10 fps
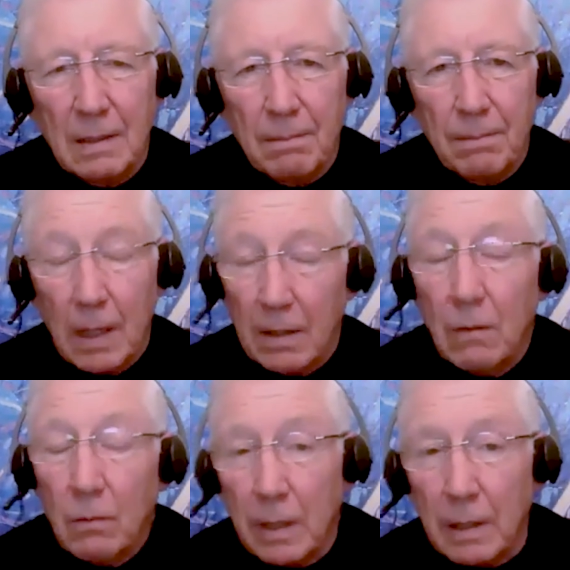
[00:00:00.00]

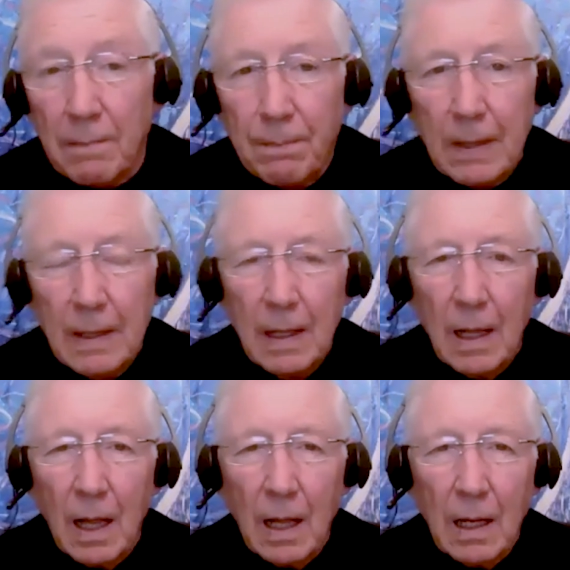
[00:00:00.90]
networking.
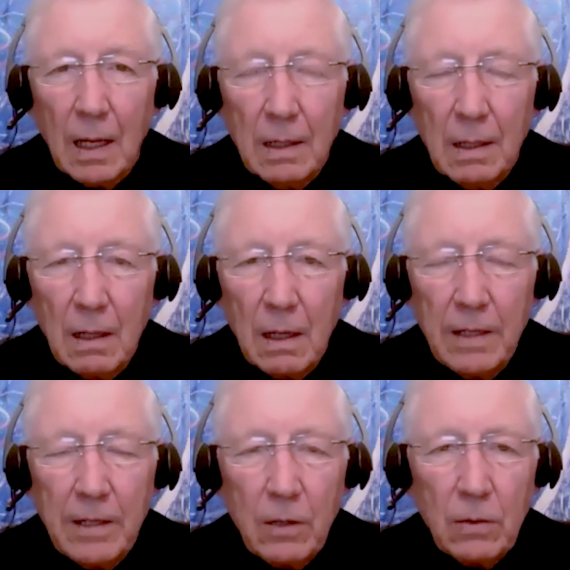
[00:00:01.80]
And I
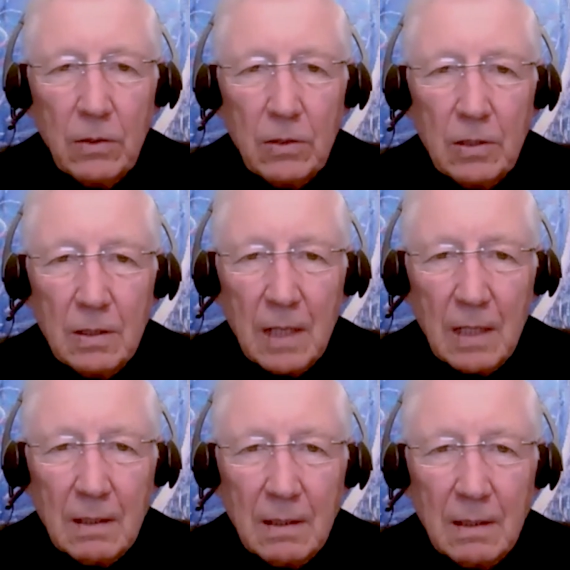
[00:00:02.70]
noticed that
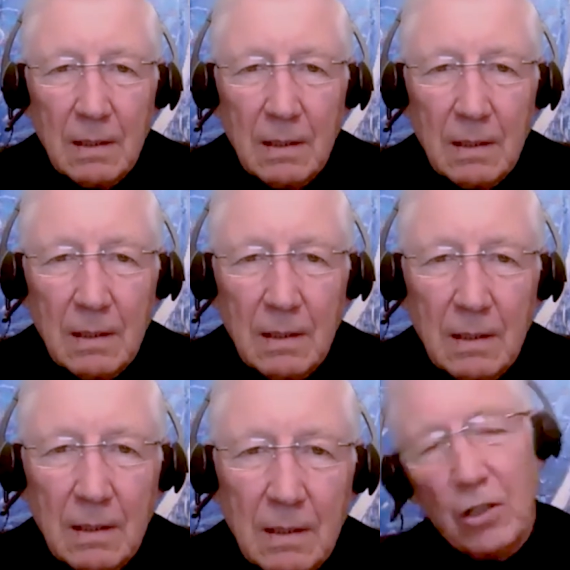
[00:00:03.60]

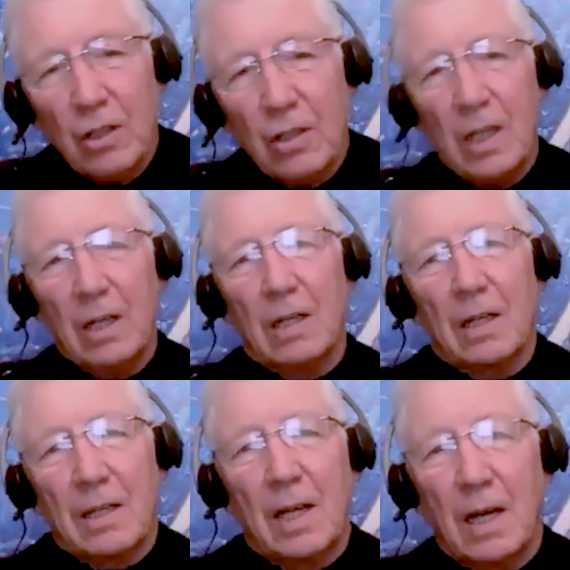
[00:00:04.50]

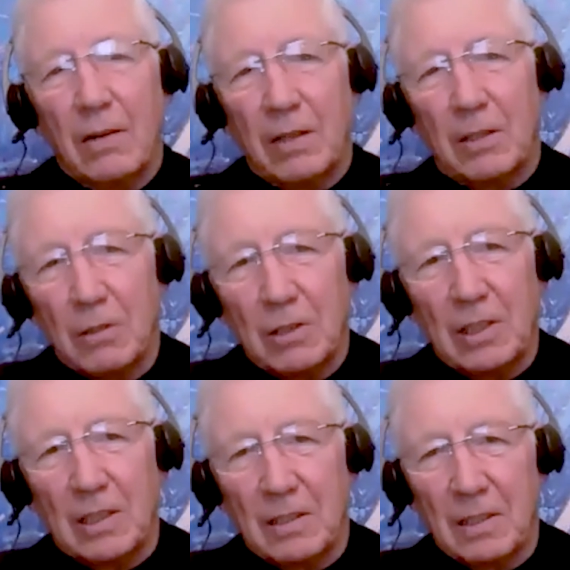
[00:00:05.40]
certain kind of
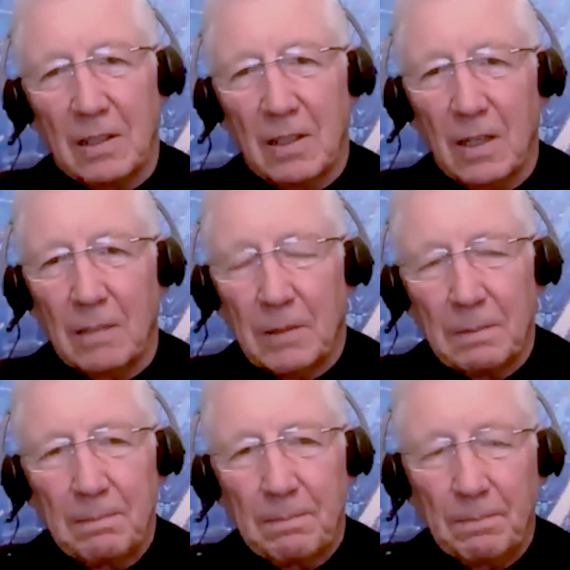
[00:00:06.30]
characteristics in common.